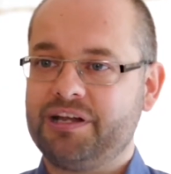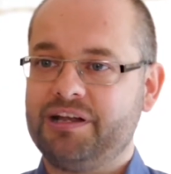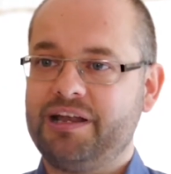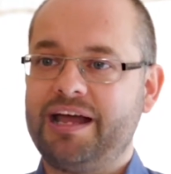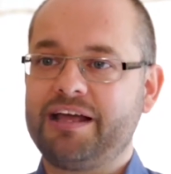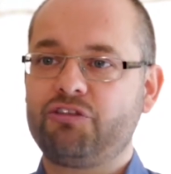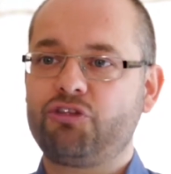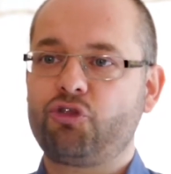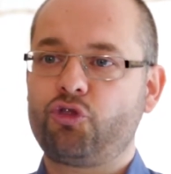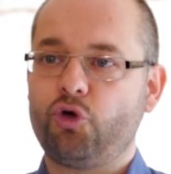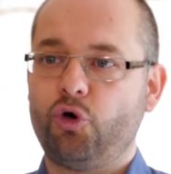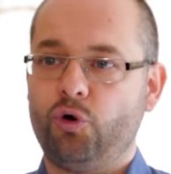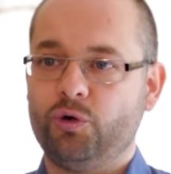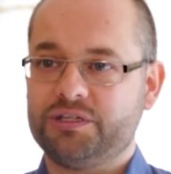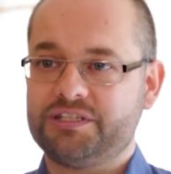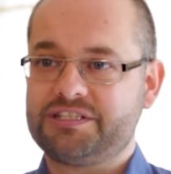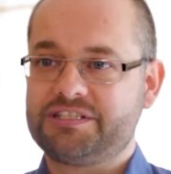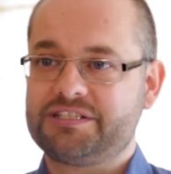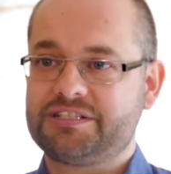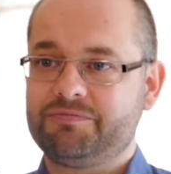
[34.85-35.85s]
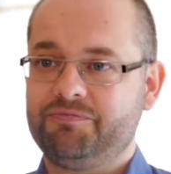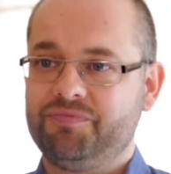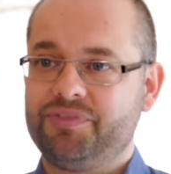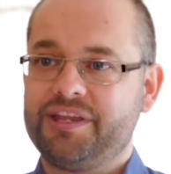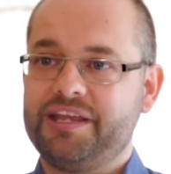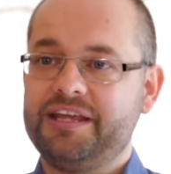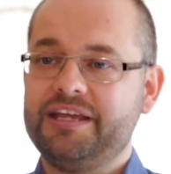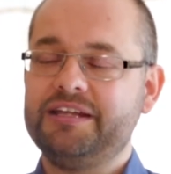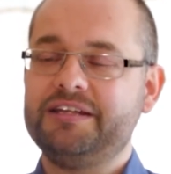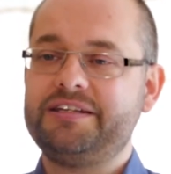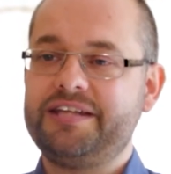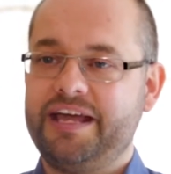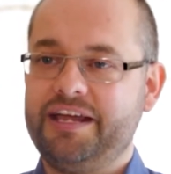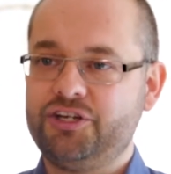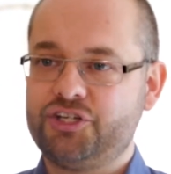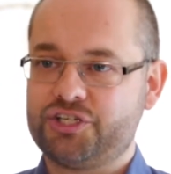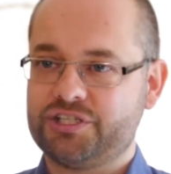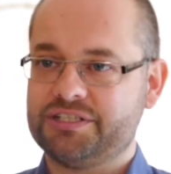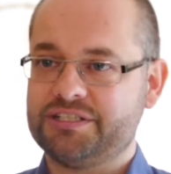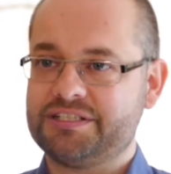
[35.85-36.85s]
like thoughts,
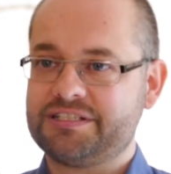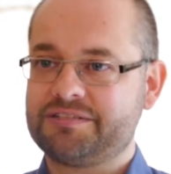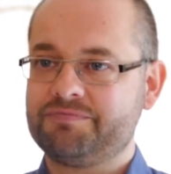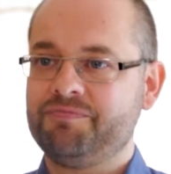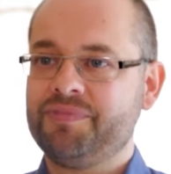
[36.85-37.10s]
intentions,